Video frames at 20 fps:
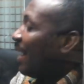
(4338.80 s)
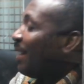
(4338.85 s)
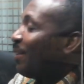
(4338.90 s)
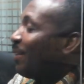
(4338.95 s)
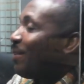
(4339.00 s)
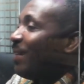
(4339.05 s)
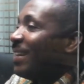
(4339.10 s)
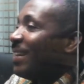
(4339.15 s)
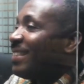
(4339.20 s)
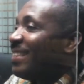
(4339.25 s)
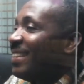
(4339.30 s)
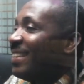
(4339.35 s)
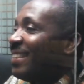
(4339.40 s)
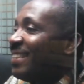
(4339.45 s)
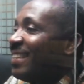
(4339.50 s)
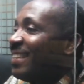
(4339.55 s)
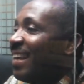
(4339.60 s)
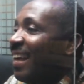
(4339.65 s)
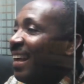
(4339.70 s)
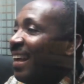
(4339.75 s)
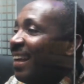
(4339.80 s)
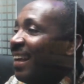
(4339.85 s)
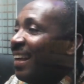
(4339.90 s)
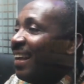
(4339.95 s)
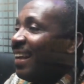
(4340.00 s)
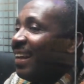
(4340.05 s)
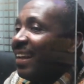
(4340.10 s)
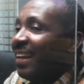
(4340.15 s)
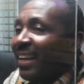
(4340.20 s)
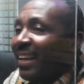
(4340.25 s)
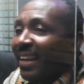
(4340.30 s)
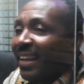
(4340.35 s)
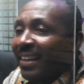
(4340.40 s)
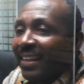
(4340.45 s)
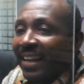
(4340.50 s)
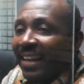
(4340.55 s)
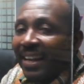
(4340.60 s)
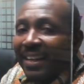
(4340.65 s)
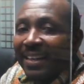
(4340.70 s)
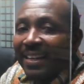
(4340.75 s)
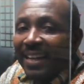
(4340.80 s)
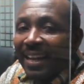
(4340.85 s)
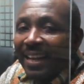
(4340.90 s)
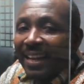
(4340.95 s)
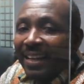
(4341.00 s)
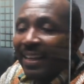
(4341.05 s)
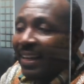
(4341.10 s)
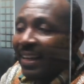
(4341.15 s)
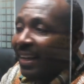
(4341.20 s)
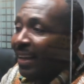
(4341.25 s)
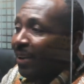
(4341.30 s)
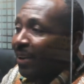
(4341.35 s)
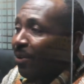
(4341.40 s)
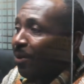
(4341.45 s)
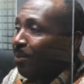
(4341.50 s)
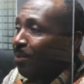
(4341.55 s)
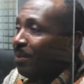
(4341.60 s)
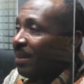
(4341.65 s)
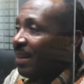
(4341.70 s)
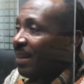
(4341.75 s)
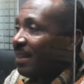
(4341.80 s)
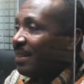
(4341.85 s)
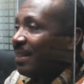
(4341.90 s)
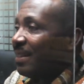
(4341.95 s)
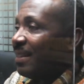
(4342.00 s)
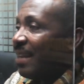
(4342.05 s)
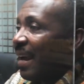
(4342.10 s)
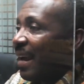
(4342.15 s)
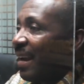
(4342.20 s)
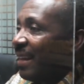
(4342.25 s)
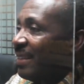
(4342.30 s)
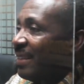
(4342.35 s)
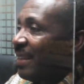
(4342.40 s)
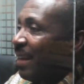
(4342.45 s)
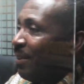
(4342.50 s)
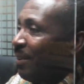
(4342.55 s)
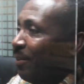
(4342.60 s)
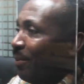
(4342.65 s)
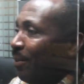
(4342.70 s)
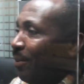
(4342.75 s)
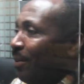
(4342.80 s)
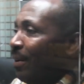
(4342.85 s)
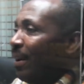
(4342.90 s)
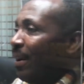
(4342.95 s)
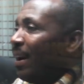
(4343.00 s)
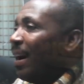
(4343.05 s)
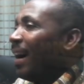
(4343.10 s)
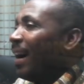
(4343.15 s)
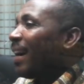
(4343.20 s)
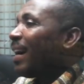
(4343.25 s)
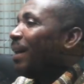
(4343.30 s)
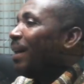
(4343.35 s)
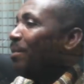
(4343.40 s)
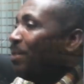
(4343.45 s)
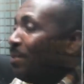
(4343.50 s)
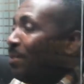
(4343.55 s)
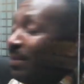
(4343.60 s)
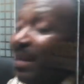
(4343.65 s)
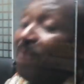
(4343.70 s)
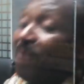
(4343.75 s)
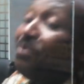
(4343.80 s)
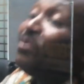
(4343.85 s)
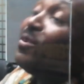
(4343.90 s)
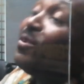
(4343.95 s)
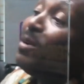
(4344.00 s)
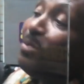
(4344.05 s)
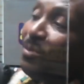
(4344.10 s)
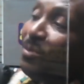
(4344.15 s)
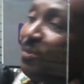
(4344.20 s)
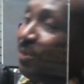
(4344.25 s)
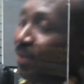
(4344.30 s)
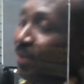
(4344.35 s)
the question say. Then communication director no aka bi before